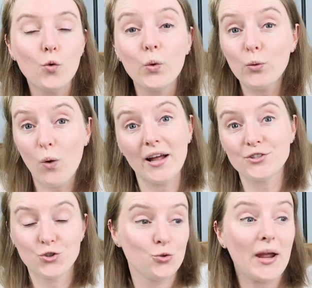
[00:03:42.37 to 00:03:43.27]
we
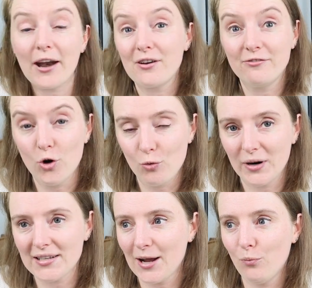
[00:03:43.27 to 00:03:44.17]
want to carry
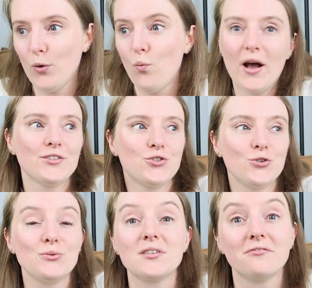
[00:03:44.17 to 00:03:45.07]
forward and we want
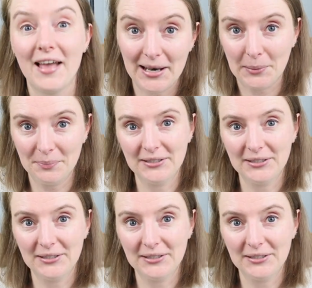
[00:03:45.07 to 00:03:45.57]
to develop.